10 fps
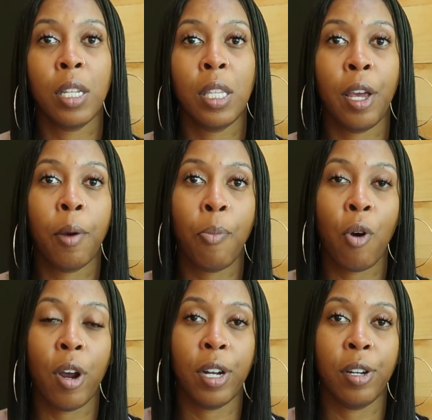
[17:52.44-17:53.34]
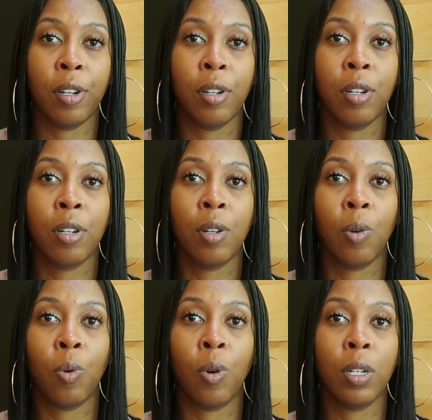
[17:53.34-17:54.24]
their partner
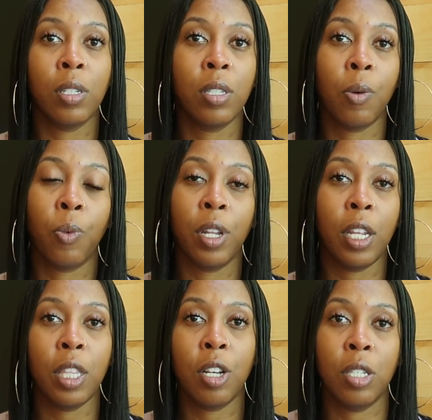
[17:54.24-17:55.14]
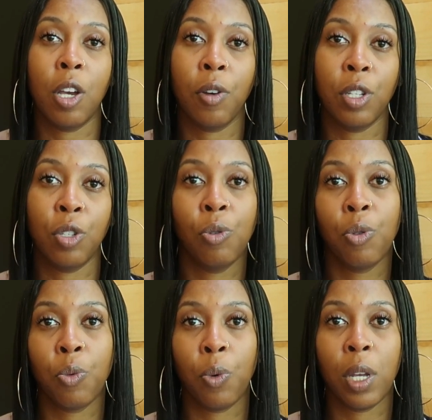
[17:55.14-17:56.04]
or someone that they're talking to
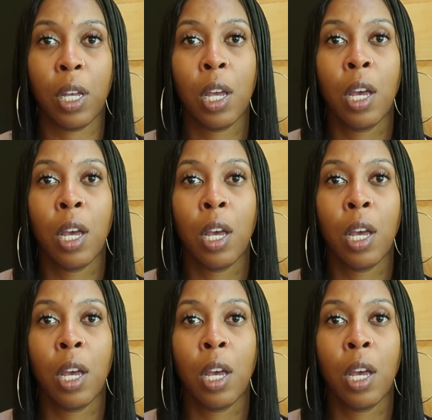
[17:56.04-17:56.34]
through it.